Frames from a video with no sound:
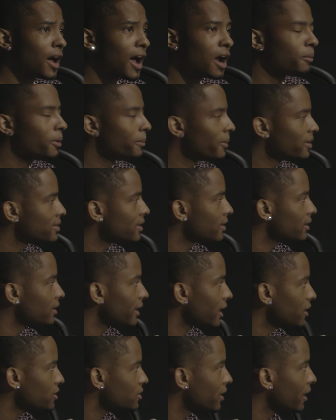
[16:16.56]
I remember I sang the
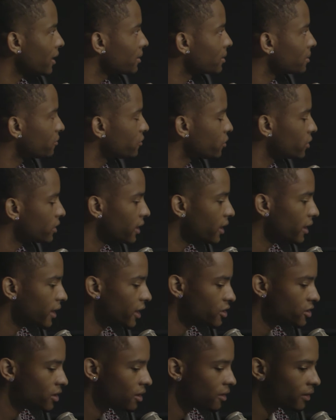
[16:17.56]
national anthem for the
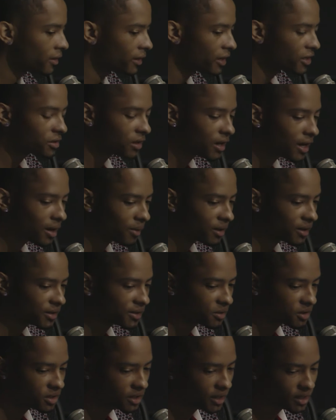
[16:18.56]
NHRA, National Hot Rod
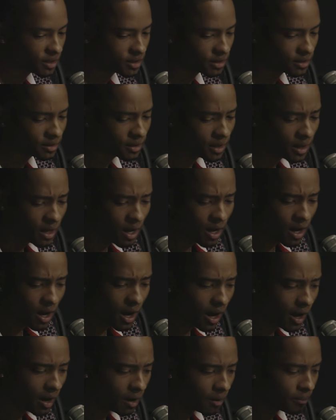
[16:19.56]
Association,
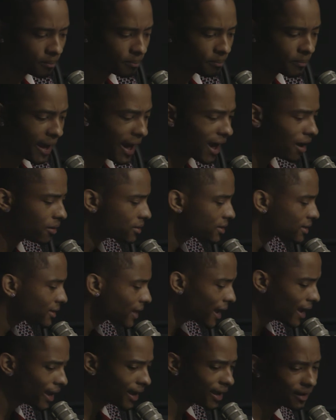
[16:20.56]

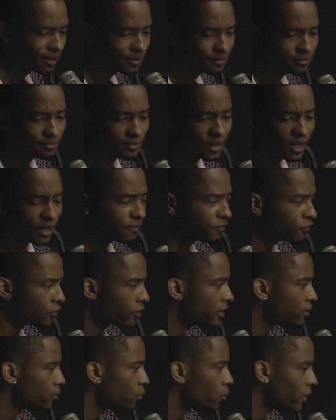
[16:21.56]
outside.
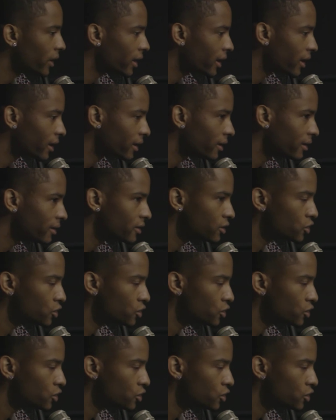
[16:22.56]
Freaking wind.